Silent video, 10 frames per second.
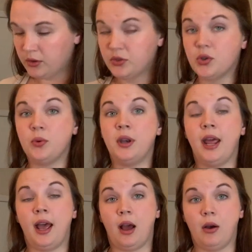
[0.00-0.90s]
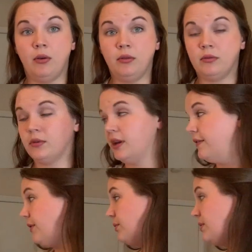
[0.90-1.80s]
so now,
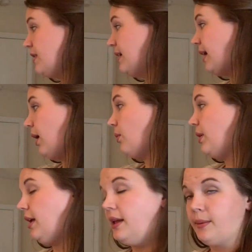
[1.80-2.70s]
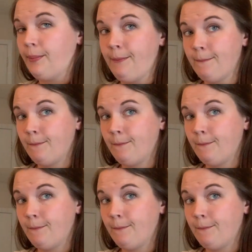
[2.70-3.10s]
if you take out him